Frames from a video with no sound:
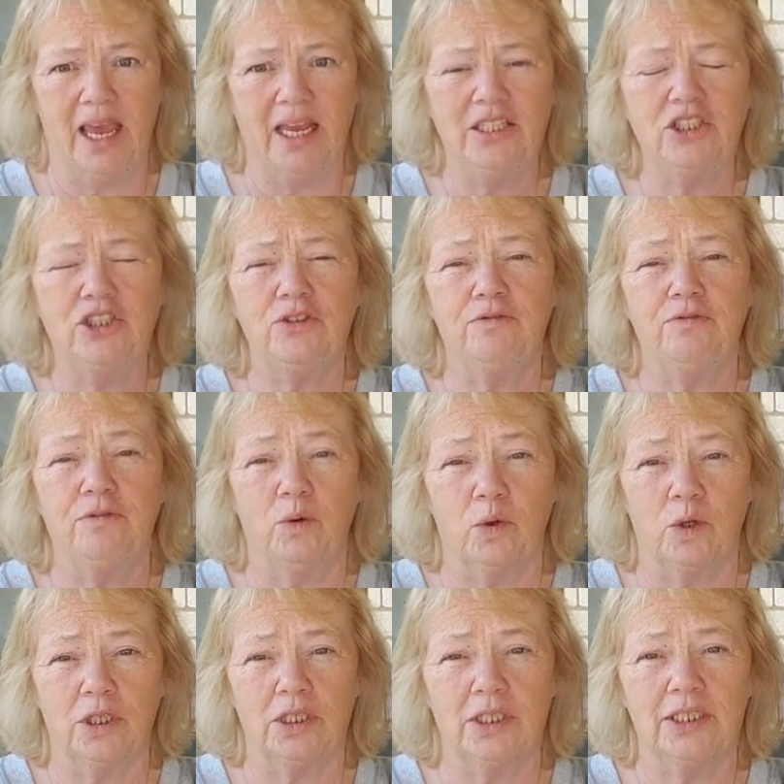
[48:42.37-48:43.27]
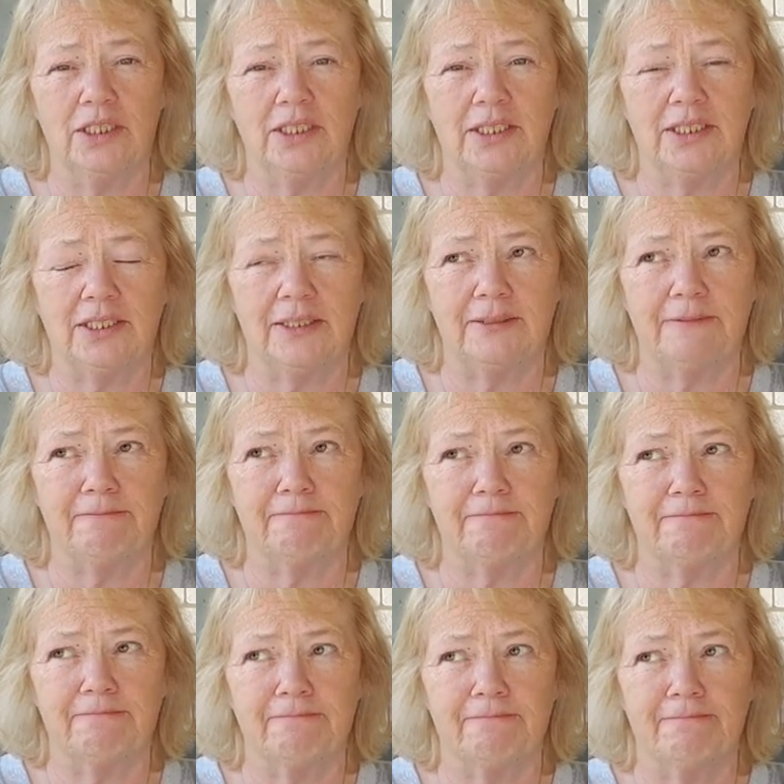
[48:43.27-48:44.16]
And divorce
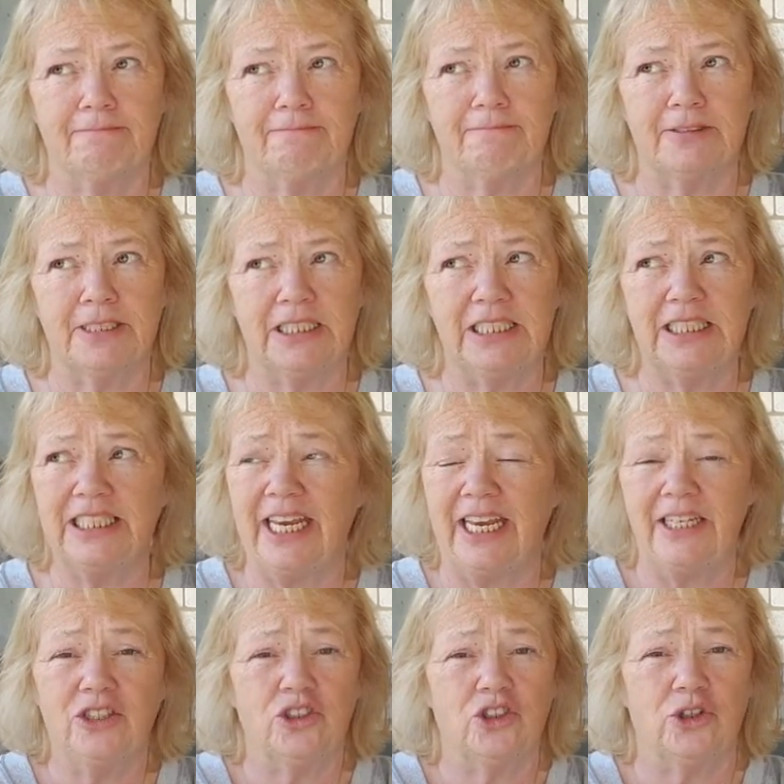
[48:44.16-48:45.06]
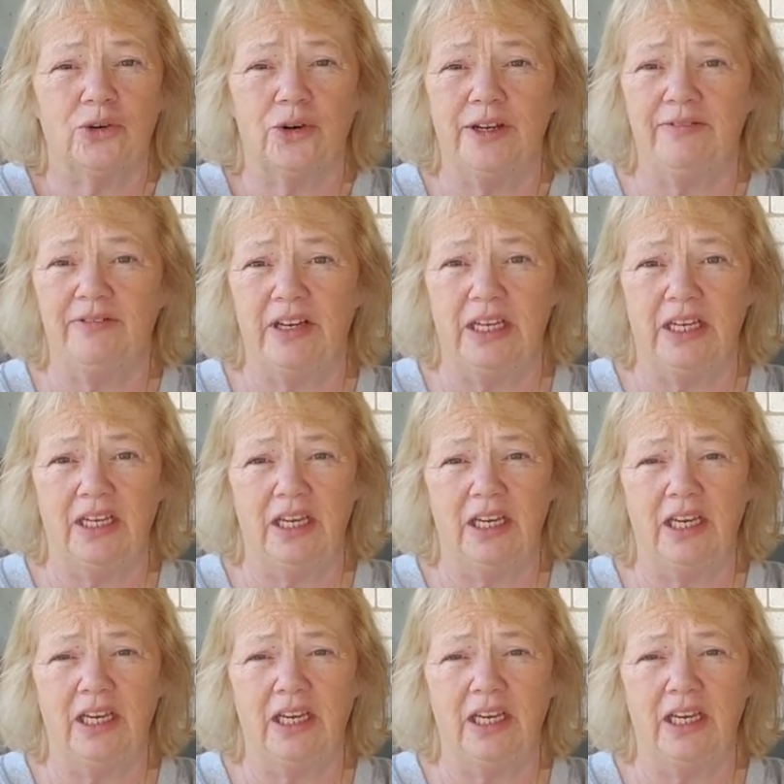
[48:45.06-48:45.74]
takes grieving.